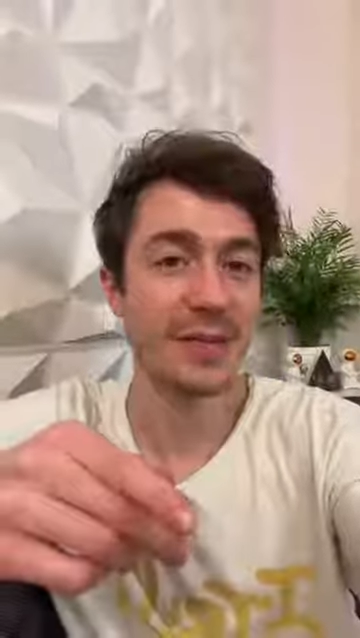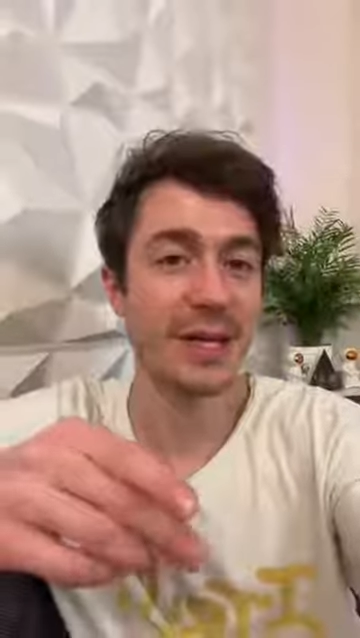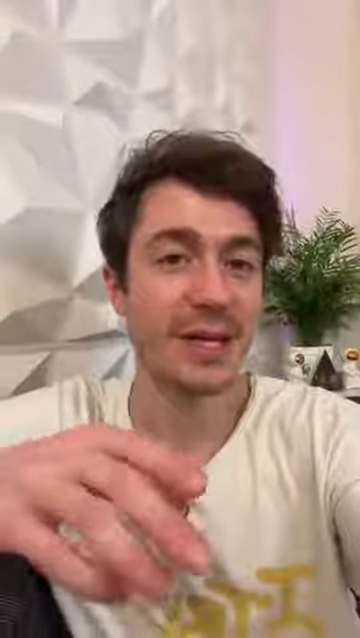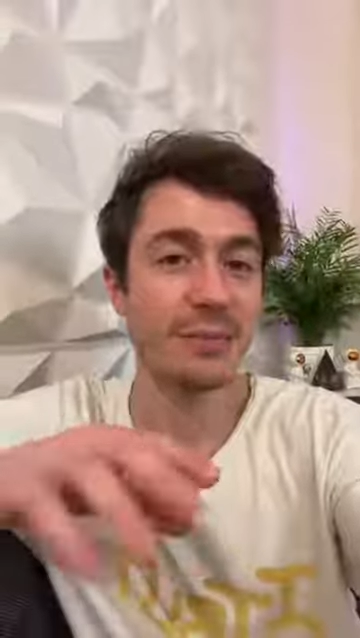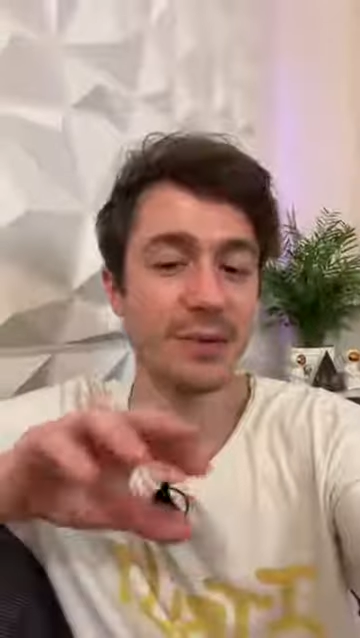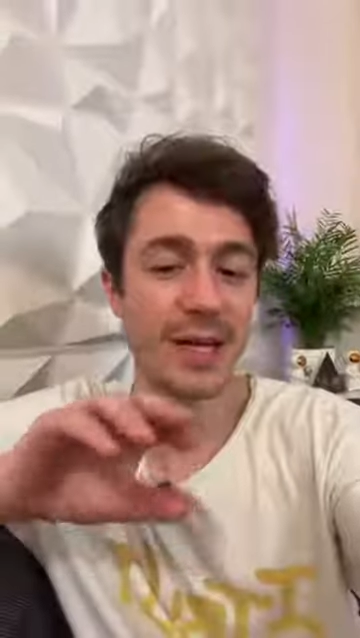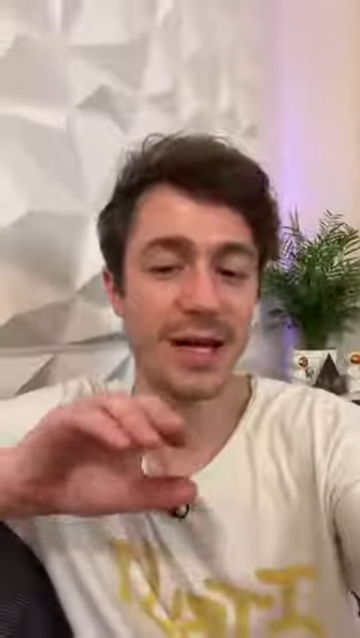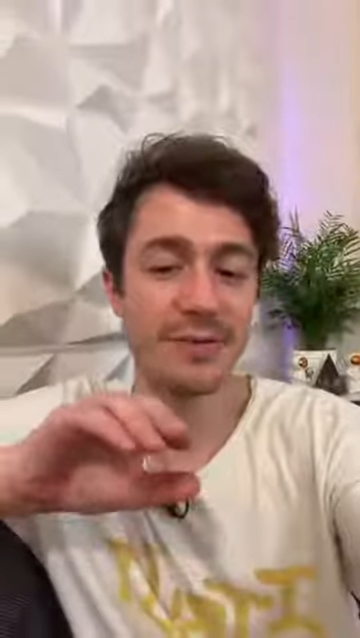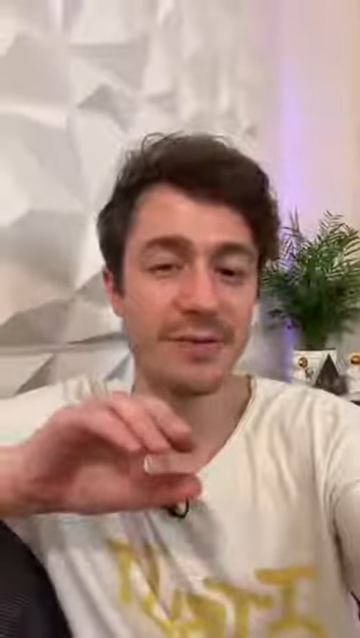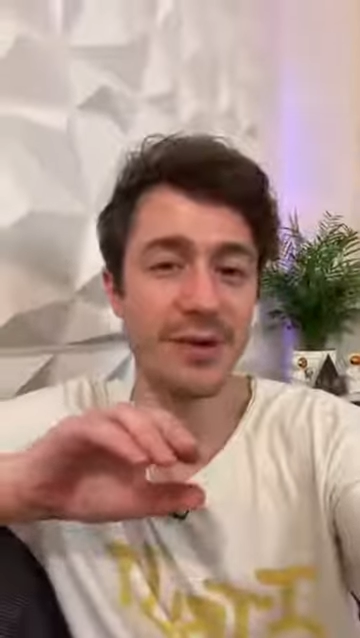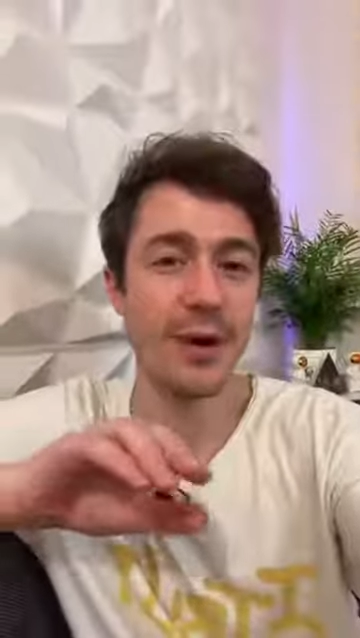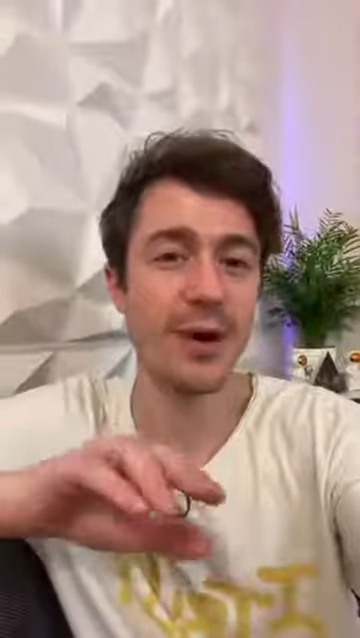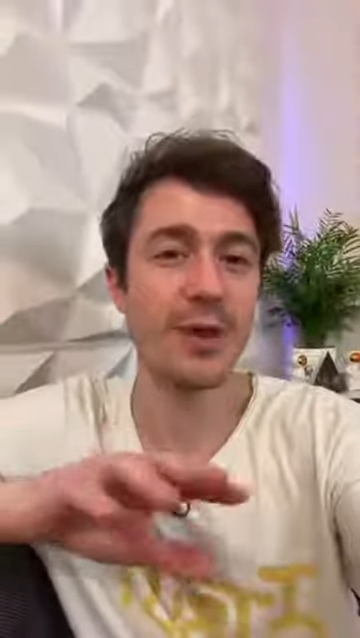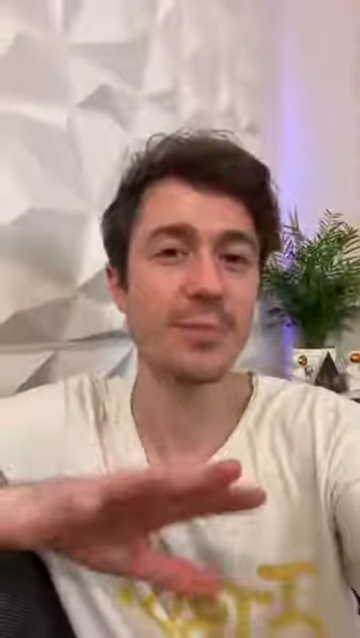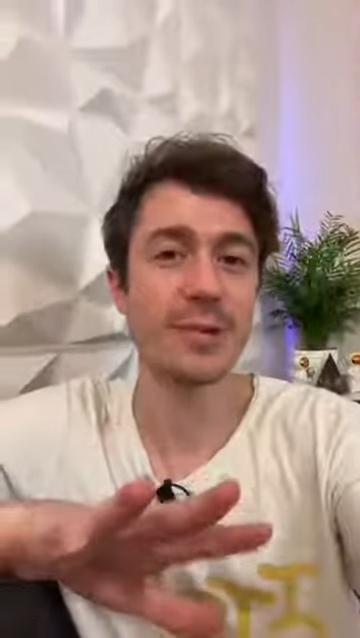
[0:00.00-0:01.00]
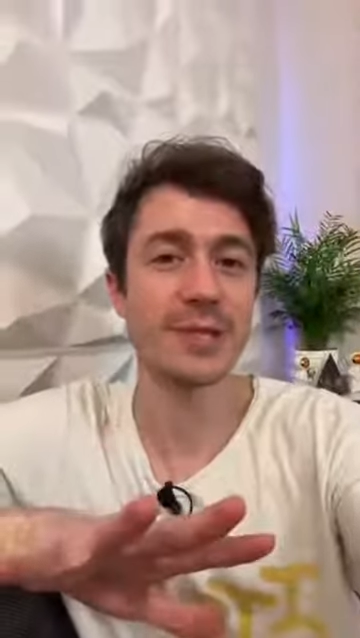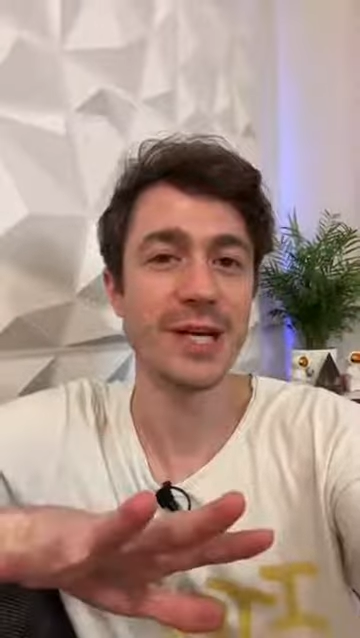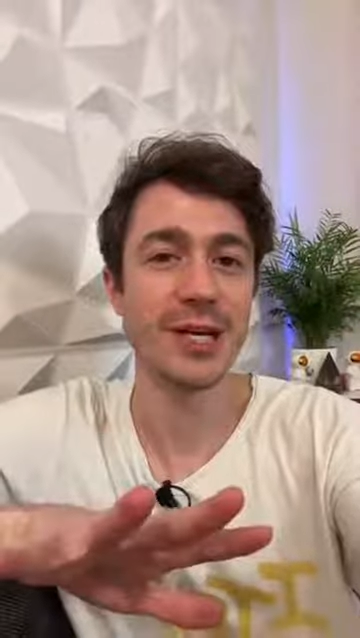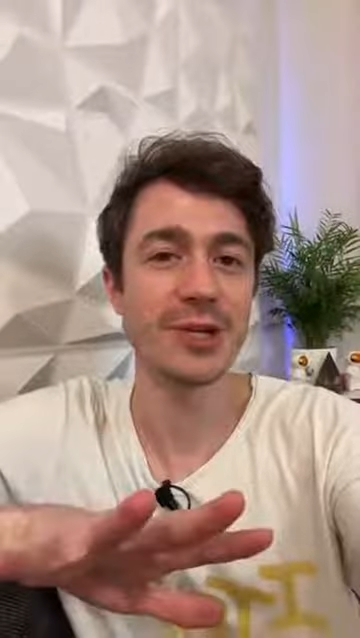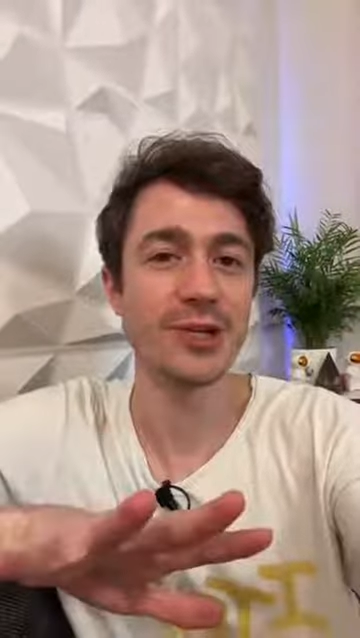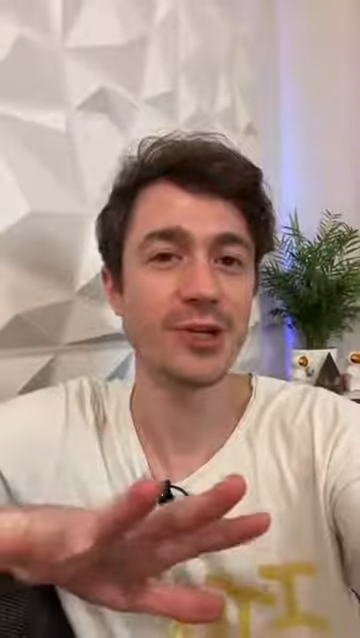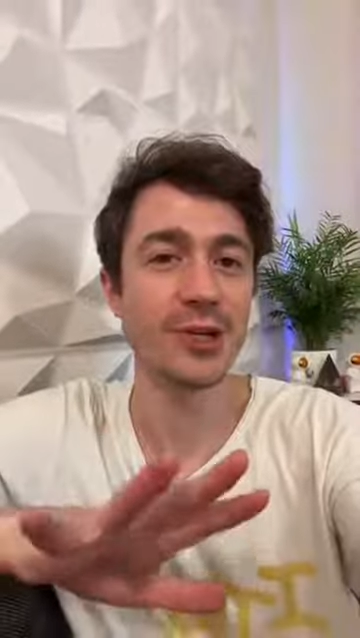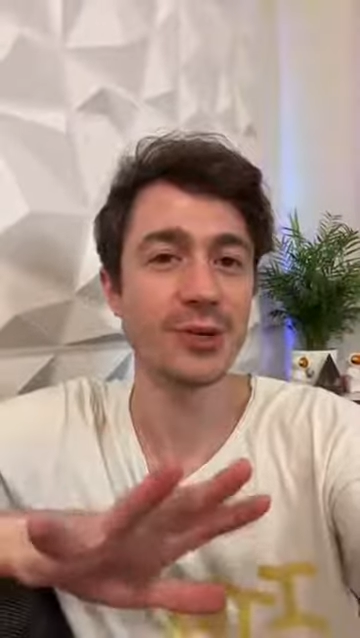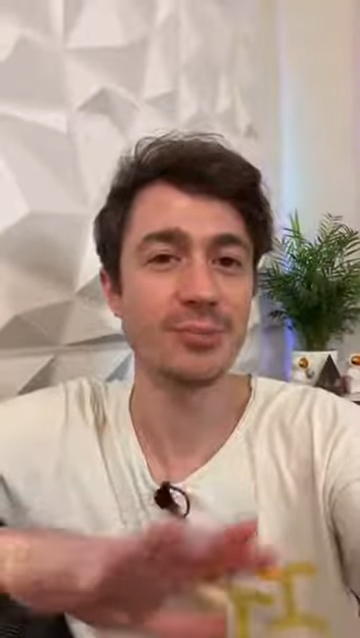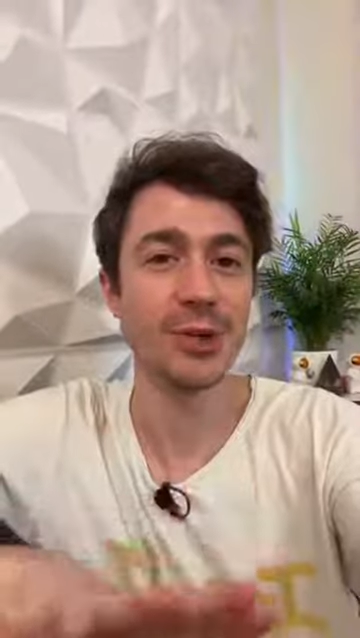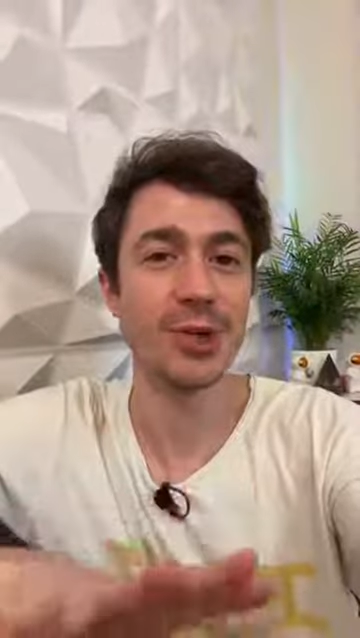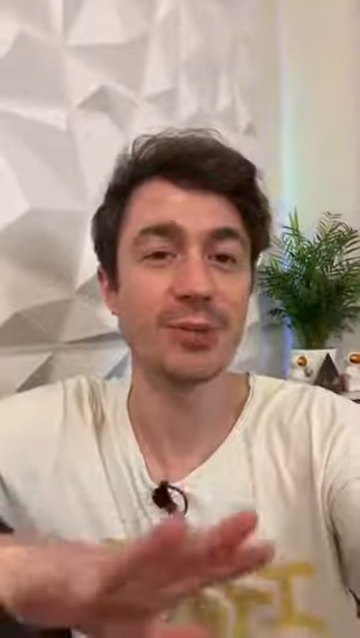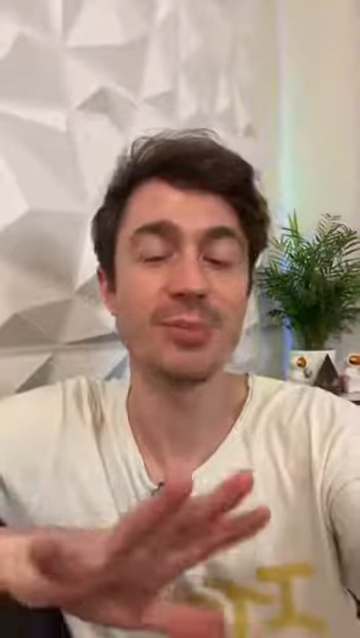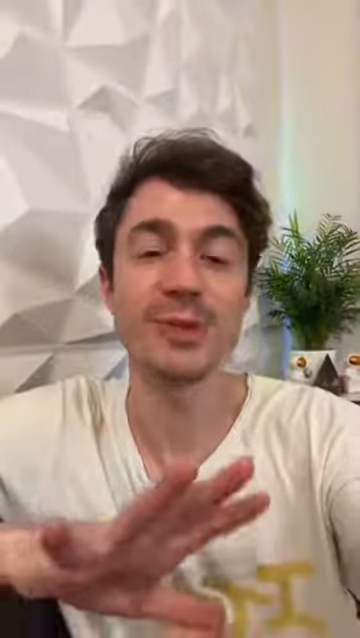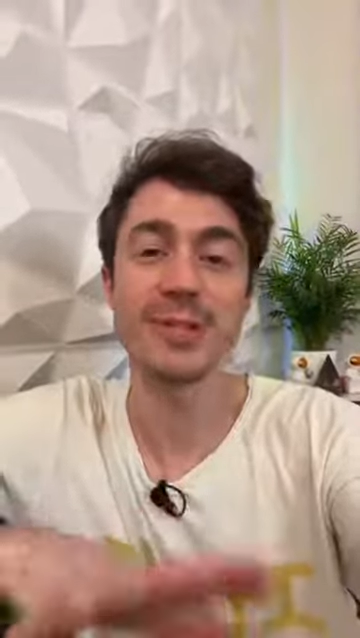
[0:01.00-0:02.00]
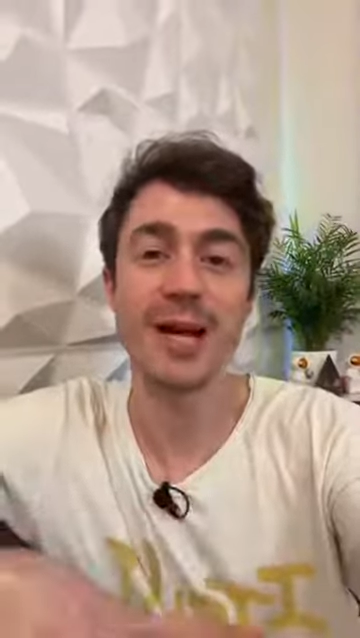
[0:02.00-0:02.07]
but they'd plan for all the potential multiple